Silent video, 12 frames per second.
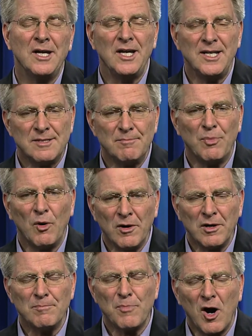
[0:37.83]
It's an
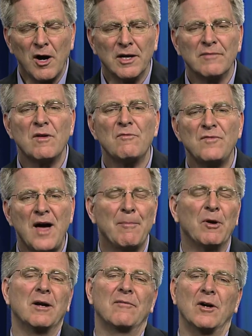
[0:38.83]
important part of the
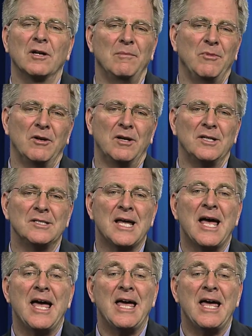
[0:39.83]
fabric of our communities,